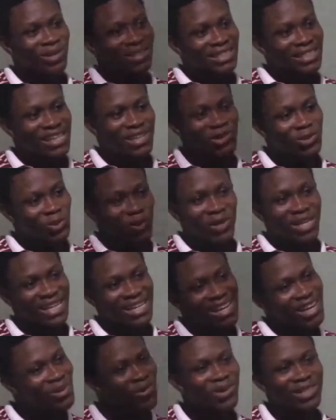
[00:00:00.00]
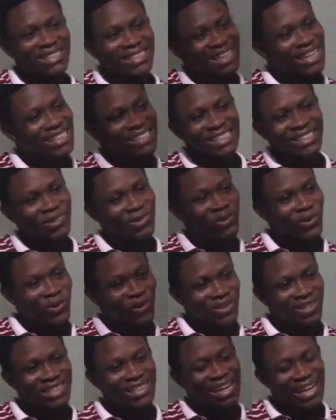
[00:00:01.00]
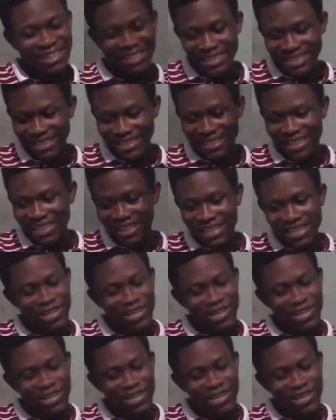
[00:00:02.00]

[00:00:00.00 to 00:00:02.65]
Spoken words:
recording, soaking, and what's nothing. You see that?